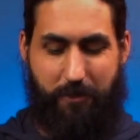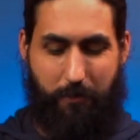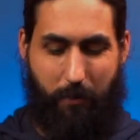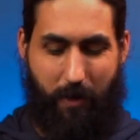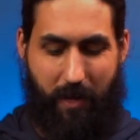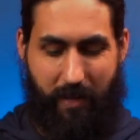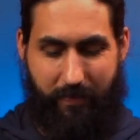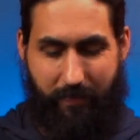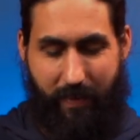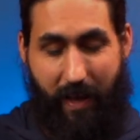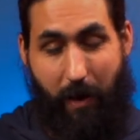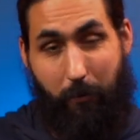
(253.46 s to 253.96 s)

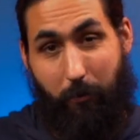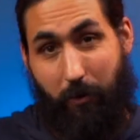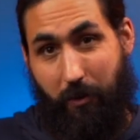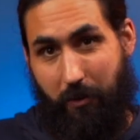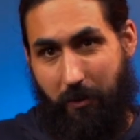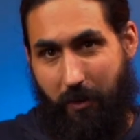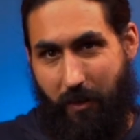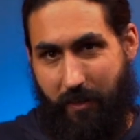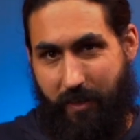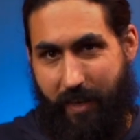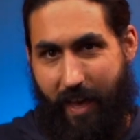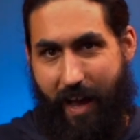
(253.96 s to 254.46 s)
one that we'll
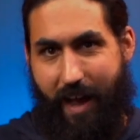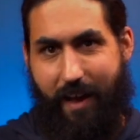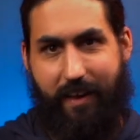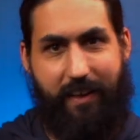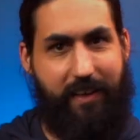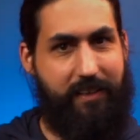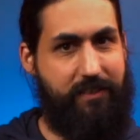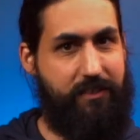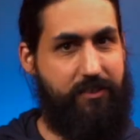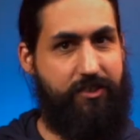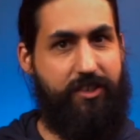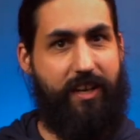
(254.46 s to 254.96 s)
look at
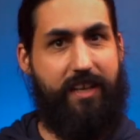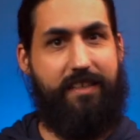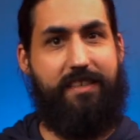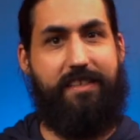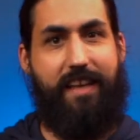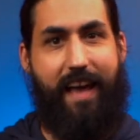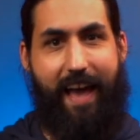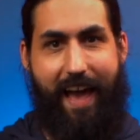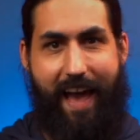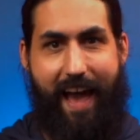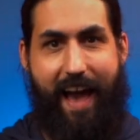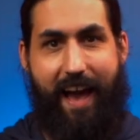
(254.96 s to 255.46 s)
is just
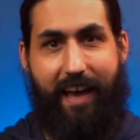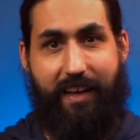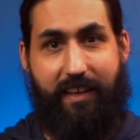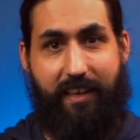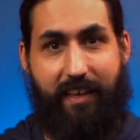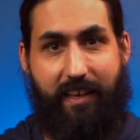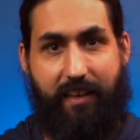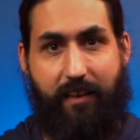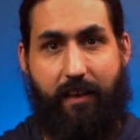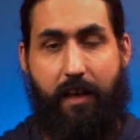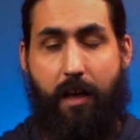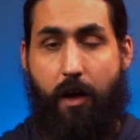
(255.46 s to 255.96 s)

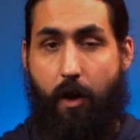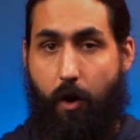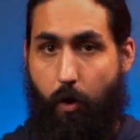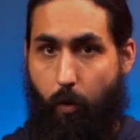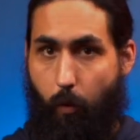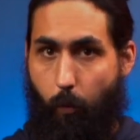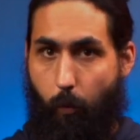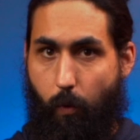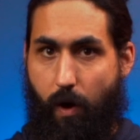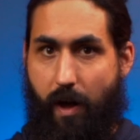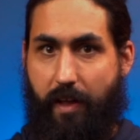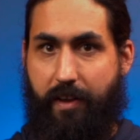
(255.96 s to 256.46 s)
adding
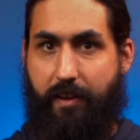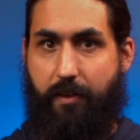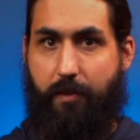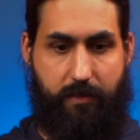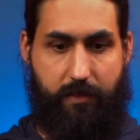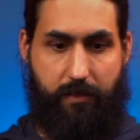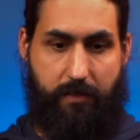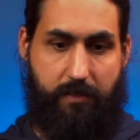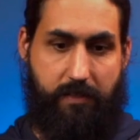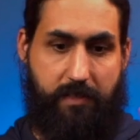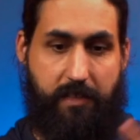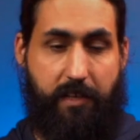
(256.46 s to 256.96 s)
1
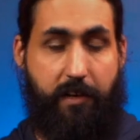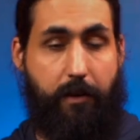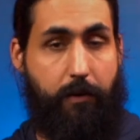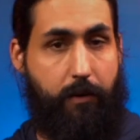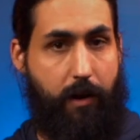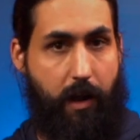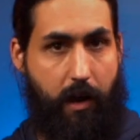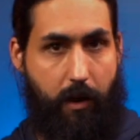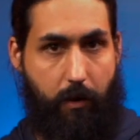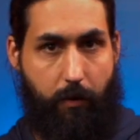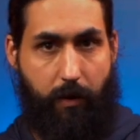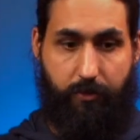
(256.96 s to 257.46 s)

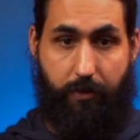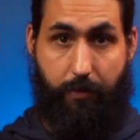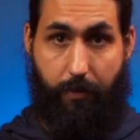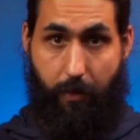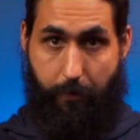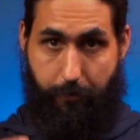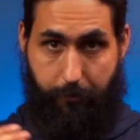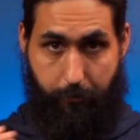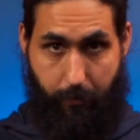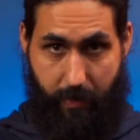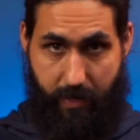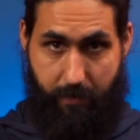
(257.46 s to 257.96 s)
0 to the
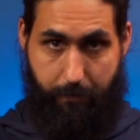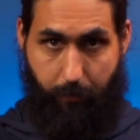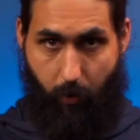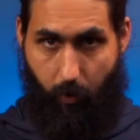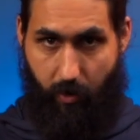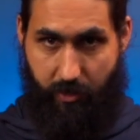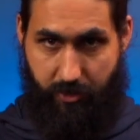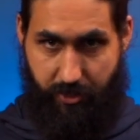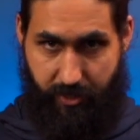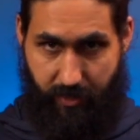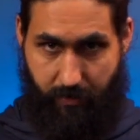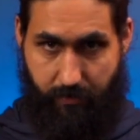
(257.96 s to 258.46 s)
3
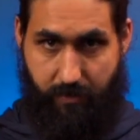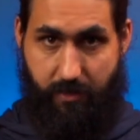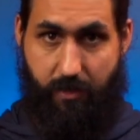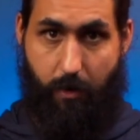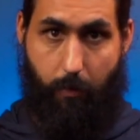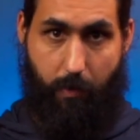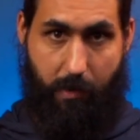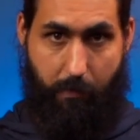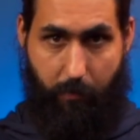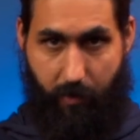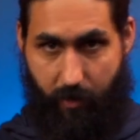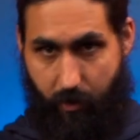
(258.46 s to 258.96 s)
portion. So
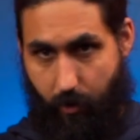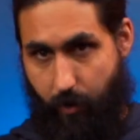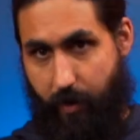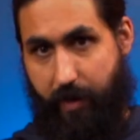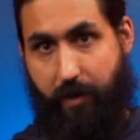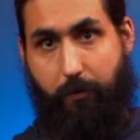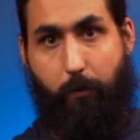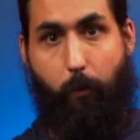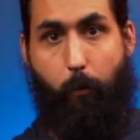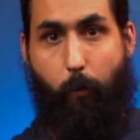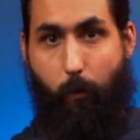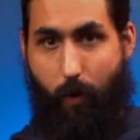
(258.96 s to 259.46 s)
when we're
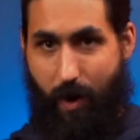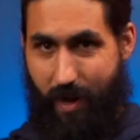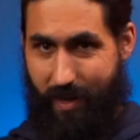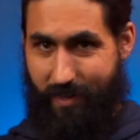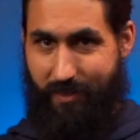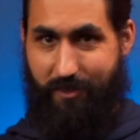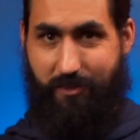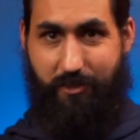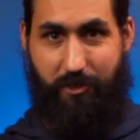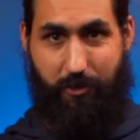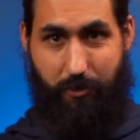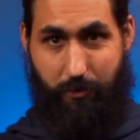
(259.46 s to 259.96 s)
going
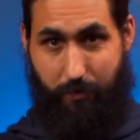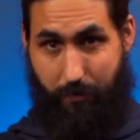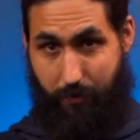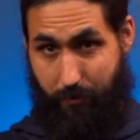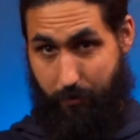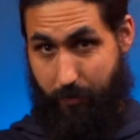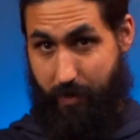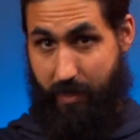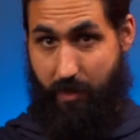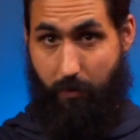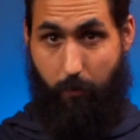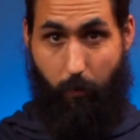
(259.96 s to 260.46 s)
1 2
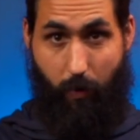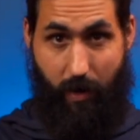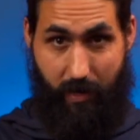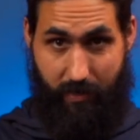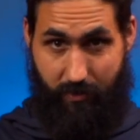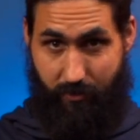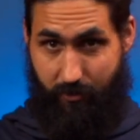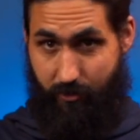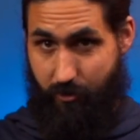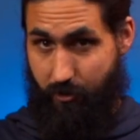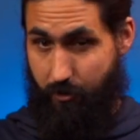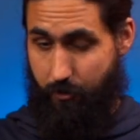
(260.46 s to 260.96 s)
3
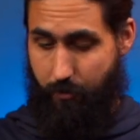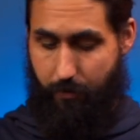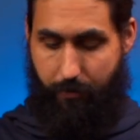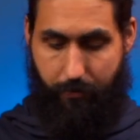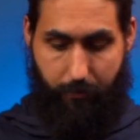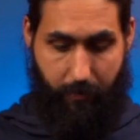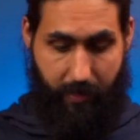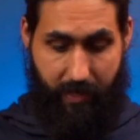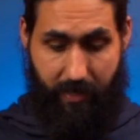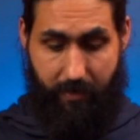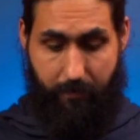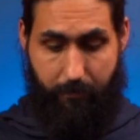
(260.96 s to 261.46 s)
1 2
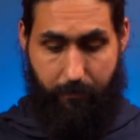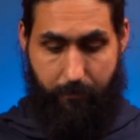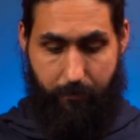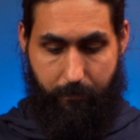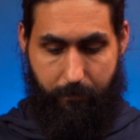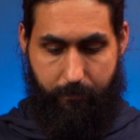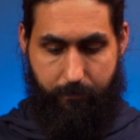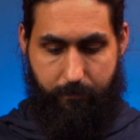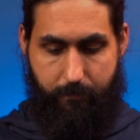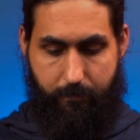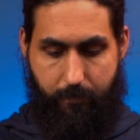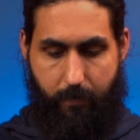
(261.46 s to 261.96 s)
3,
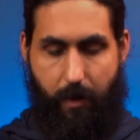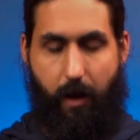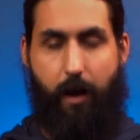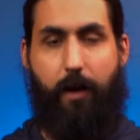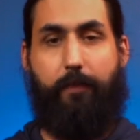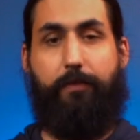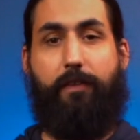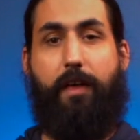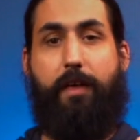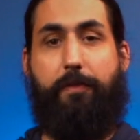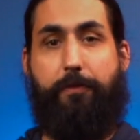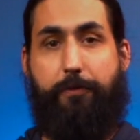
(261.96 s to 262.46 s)

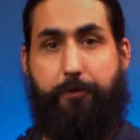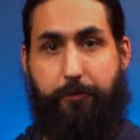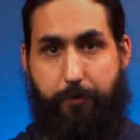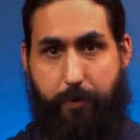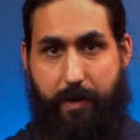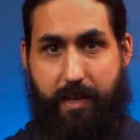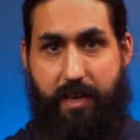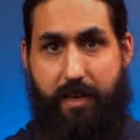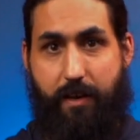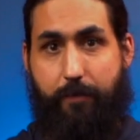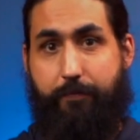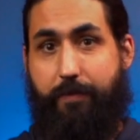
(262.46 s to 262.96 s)
on the
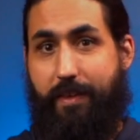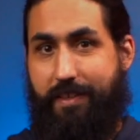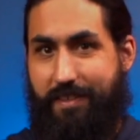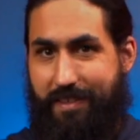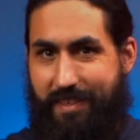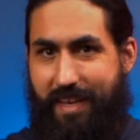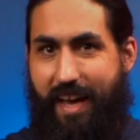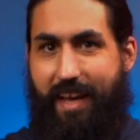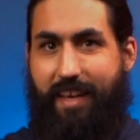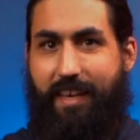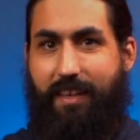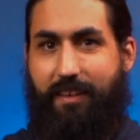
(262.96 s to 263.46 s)
3 of the
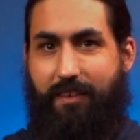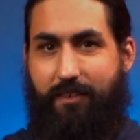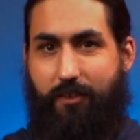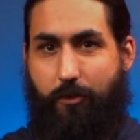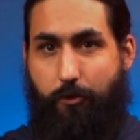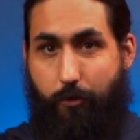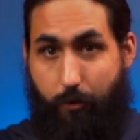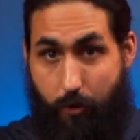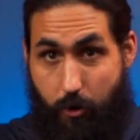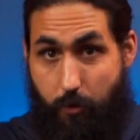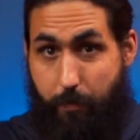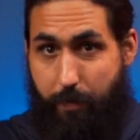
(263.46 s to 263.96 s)
second
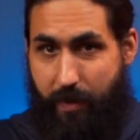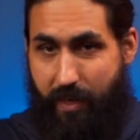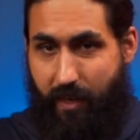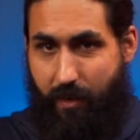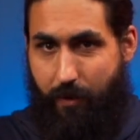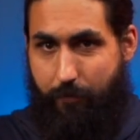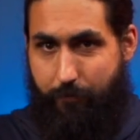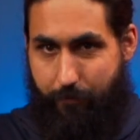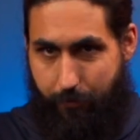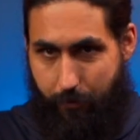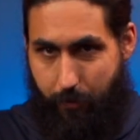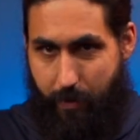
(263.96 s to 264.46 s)
grouping
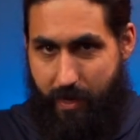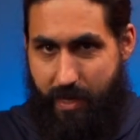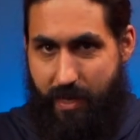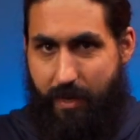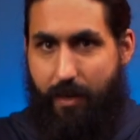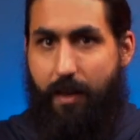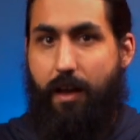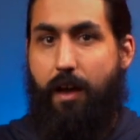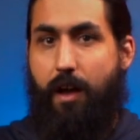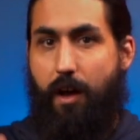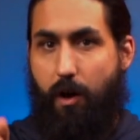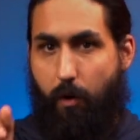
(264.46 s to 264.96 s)
of 3,
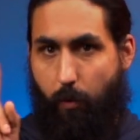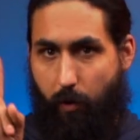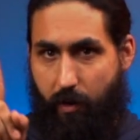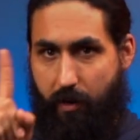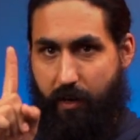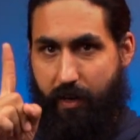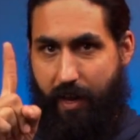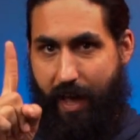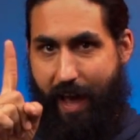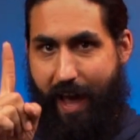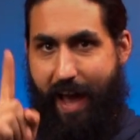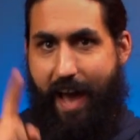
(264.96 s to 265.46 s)
we're
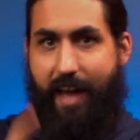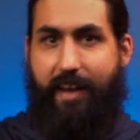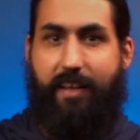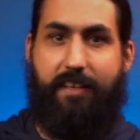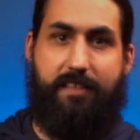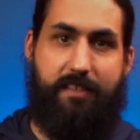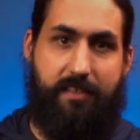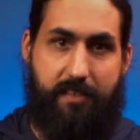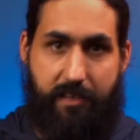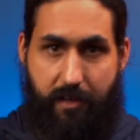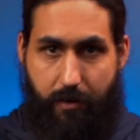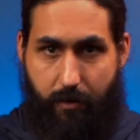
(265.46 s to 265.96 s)
going to add a
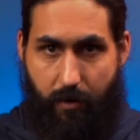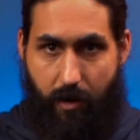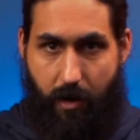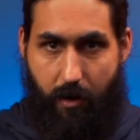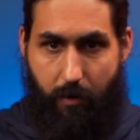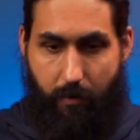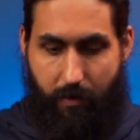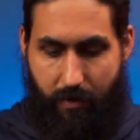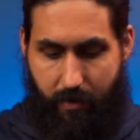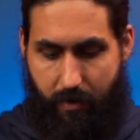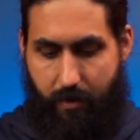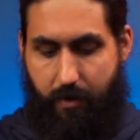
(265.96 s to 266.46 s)

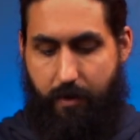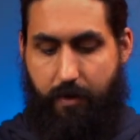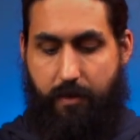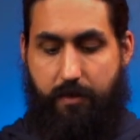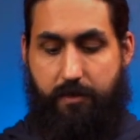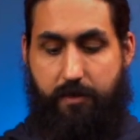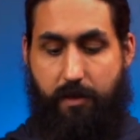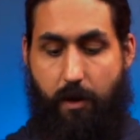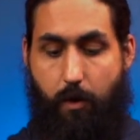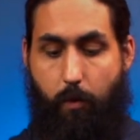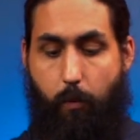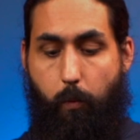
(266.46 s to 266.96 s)
0.
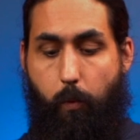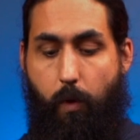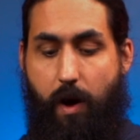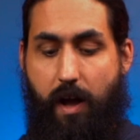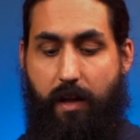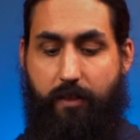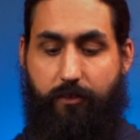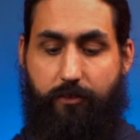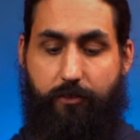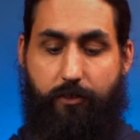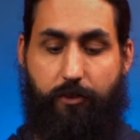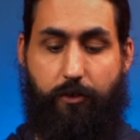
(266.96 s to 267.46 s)
So
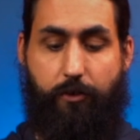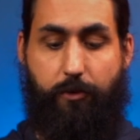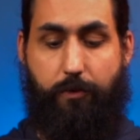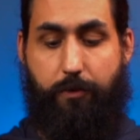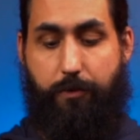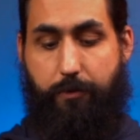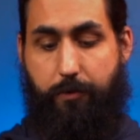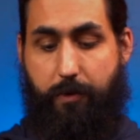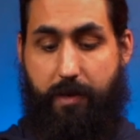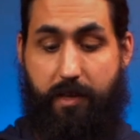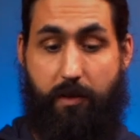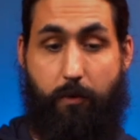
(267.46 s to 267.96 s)
1 2
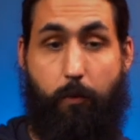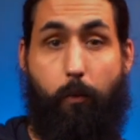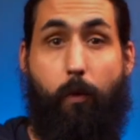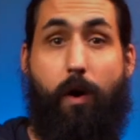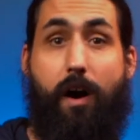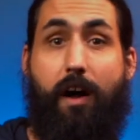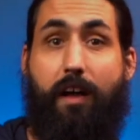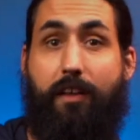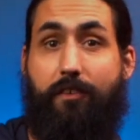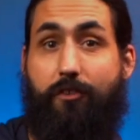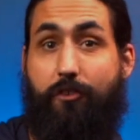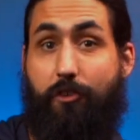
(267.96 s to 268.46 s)
3
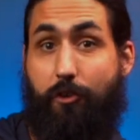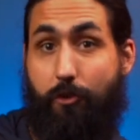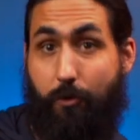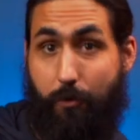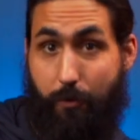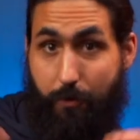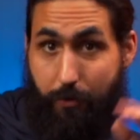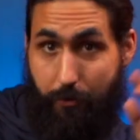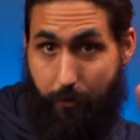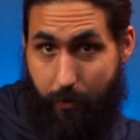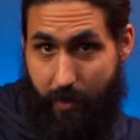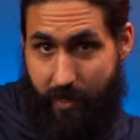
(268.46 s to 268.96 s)
1
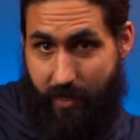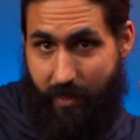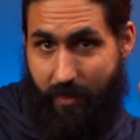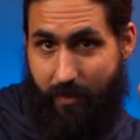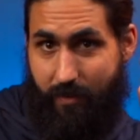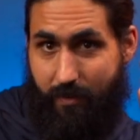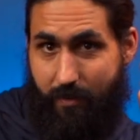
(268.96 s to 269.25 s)
2 3.